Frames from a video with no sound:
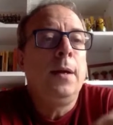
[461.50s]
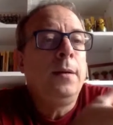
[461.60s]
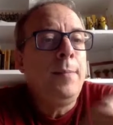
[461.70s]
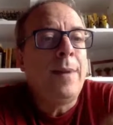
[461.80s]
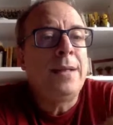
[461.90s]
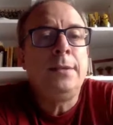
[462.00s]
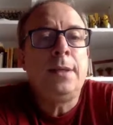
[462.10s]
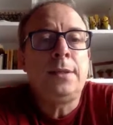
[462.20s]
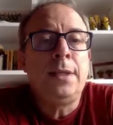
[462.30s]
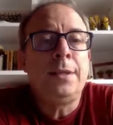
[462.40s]
Imagine
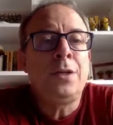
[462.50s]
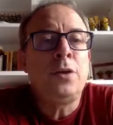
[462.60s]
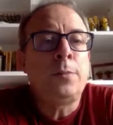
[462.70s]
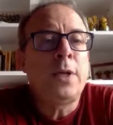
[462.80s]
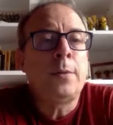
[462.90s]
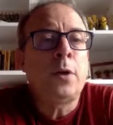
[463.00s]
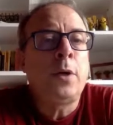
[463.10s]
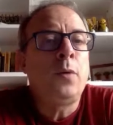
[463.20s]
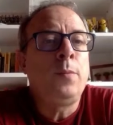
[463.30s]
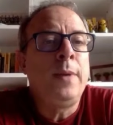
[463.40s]
that Citizen Observatory
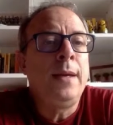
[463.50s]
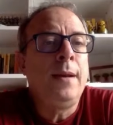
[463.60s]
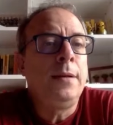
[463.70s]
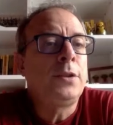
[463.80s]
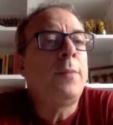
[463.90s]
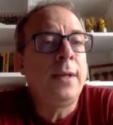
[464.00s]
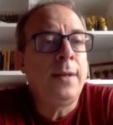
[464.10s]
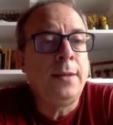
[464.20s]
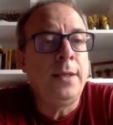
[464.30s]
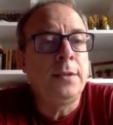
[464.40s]
could be something
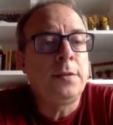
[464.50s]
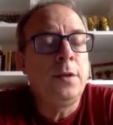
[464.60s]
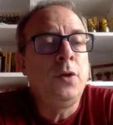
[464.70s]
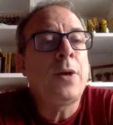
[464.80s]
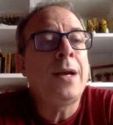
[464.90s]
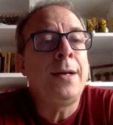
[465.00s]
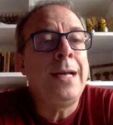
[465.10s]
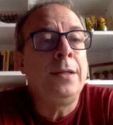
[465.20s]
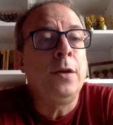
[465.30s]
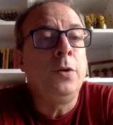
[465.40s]
like this. You can
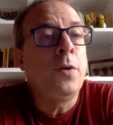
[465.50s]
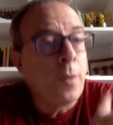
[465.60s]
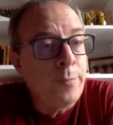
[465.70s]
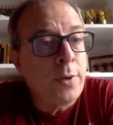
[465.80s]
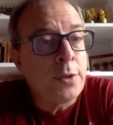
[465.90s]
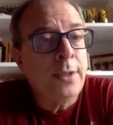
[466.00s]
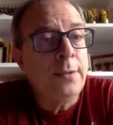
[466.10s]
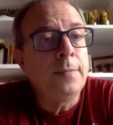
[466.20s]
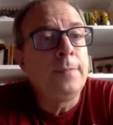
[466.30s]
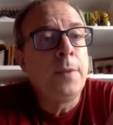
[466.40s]
create your own project.
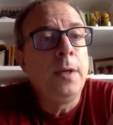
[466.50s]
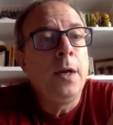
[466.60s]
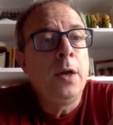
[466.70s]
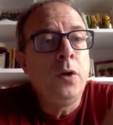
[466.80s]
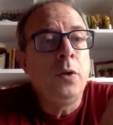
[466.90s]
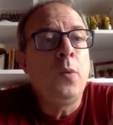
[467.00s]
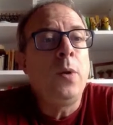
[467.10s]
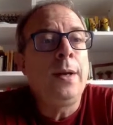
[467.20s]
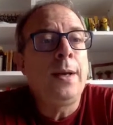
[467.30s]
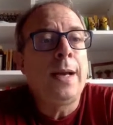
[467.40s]

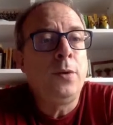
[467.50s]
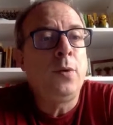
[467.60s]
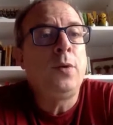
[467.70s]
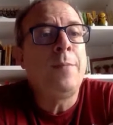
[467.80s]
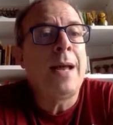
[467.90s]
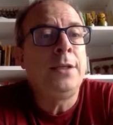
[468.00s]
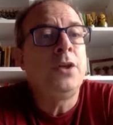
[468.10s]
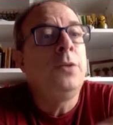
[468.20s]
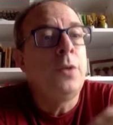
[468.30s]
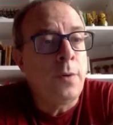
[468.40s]
You can manage
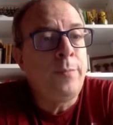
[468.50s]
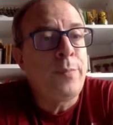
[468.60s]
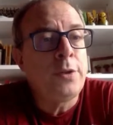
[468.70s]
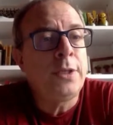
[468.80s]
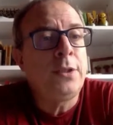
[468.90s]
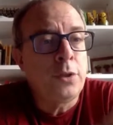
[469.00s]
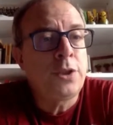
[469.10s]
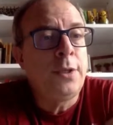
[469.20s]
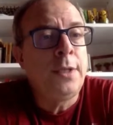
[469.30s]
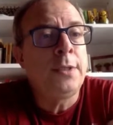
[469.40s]
your own project, your
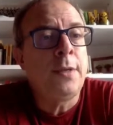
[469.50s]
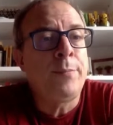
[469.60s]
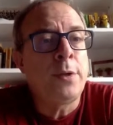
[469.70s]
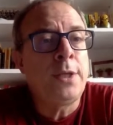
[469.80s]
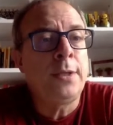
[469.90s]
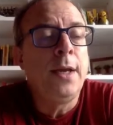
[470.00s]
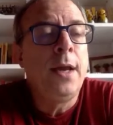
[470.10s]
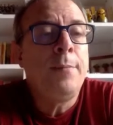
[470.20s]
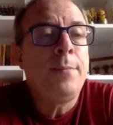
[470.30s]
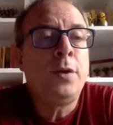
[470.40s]
citizen project,
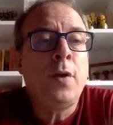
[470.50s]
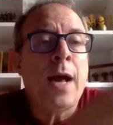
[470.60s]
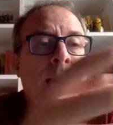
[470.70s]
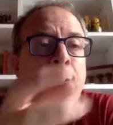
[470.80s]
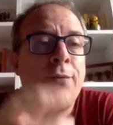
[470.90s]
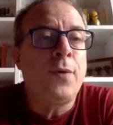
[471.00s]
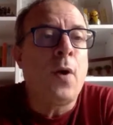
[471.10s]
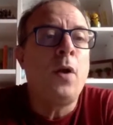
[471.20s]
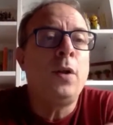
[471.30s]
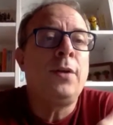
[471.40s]
but you have
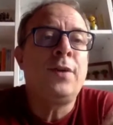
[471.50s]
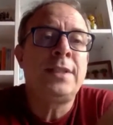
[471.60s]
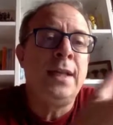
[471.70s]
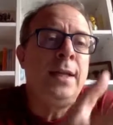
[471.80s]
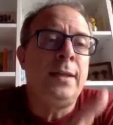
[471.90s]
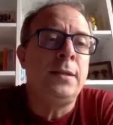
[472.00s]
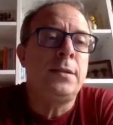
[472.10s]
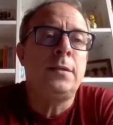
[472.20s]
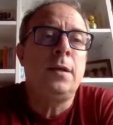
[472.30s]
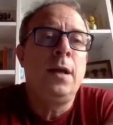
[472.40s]
all the
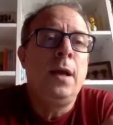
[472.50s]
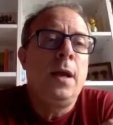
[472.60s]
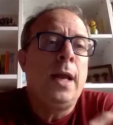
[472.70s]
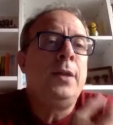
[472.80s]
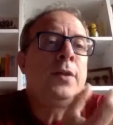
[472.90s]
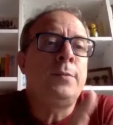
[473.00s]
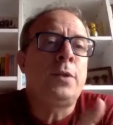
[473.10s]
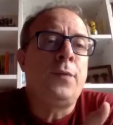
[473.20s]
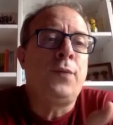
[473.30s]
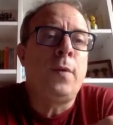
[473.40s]
facilities in terms
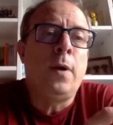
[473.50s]
of